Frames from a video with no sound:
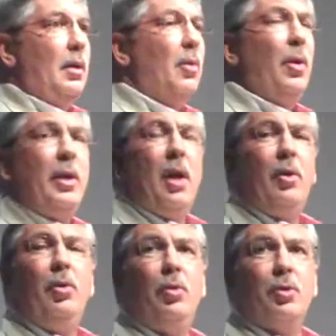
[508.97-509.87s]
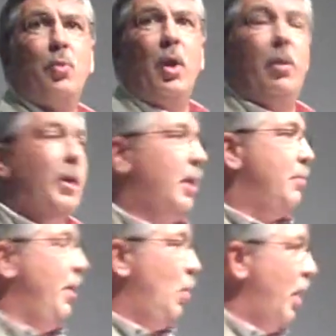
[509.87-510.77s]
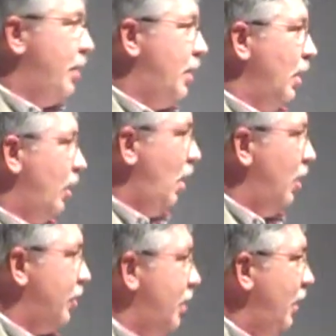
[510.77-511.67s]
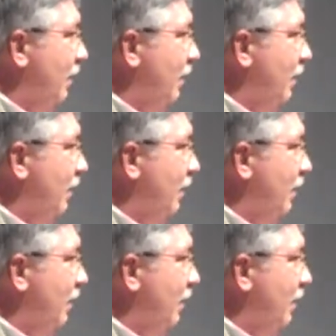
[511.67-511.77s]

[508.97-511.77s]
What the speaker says: going down to who knows where because Midway's still closed.